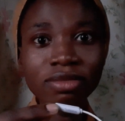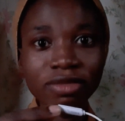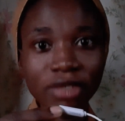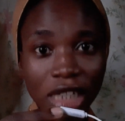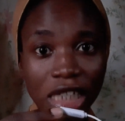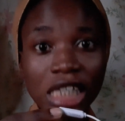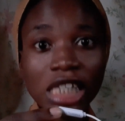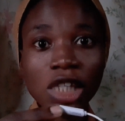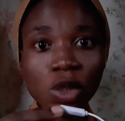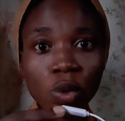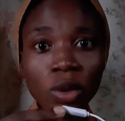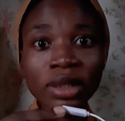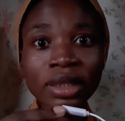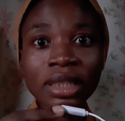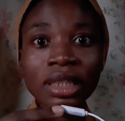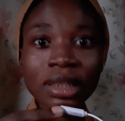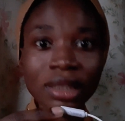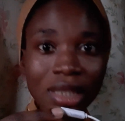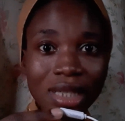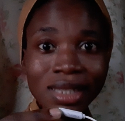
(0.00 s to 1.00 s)
It's one
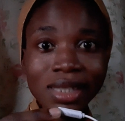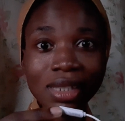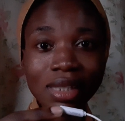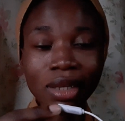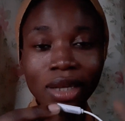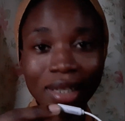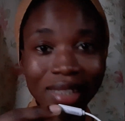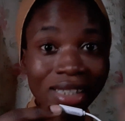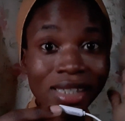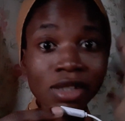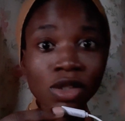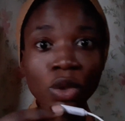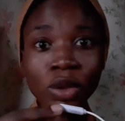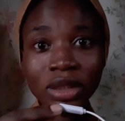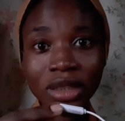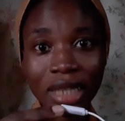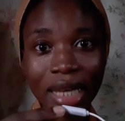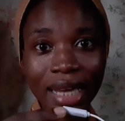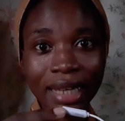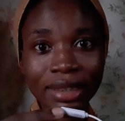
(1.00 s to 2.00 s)
thing, it's it on the
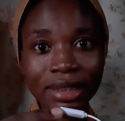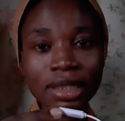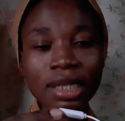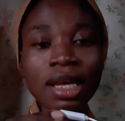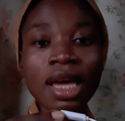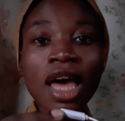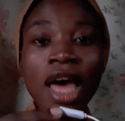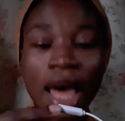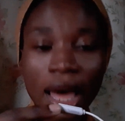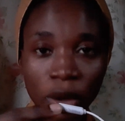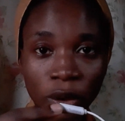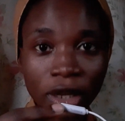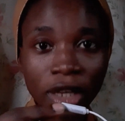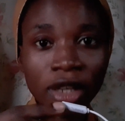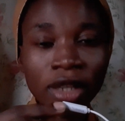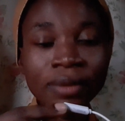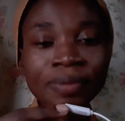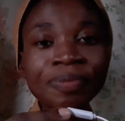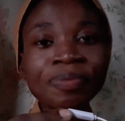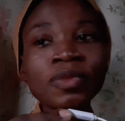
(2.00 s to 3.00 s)
head. Okay,
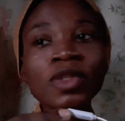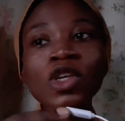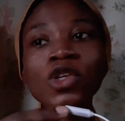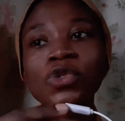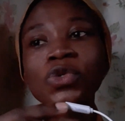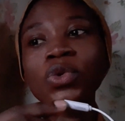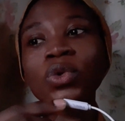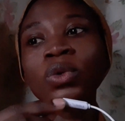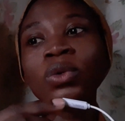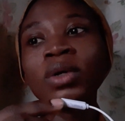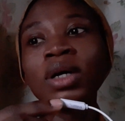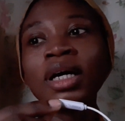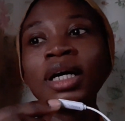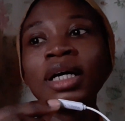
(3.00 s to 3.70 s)
so